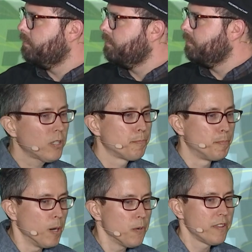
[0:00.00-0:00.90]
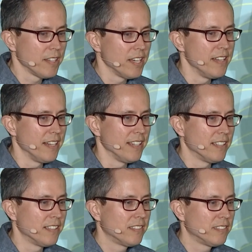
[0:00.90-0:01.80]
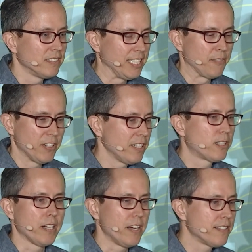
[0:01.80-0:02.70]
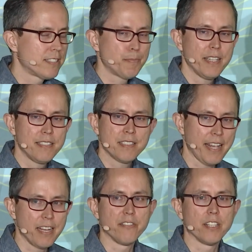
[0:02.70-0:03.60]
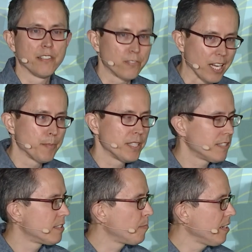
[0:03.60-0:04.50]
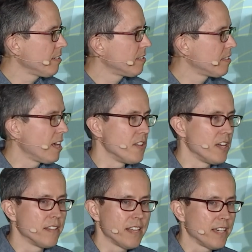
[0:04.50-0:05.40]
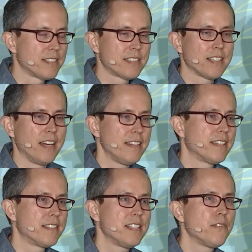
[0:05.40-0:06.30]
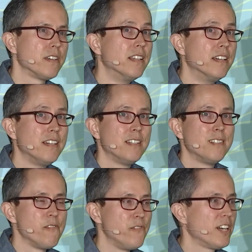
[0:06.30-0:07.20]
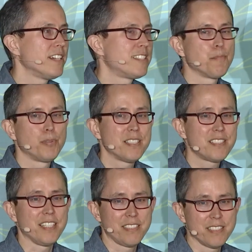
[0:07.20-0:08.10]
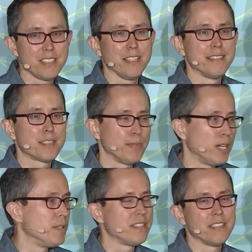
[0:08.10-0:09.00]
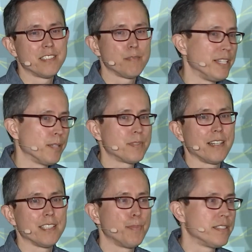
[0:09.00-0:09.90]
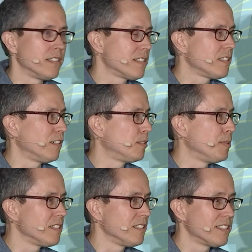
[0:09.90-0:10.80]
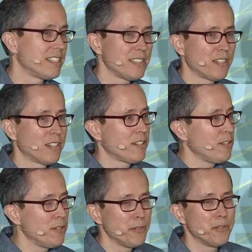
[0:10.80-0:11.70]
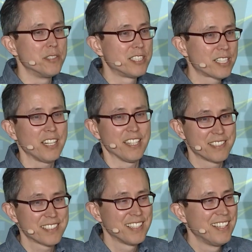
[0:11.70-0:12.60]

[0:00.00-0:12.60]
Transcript: So we're both in a very crowded space and a very fragmented space. And then yes, I think it's even very simplistic to say small business, medium-sized business, large business. These are huge cuts.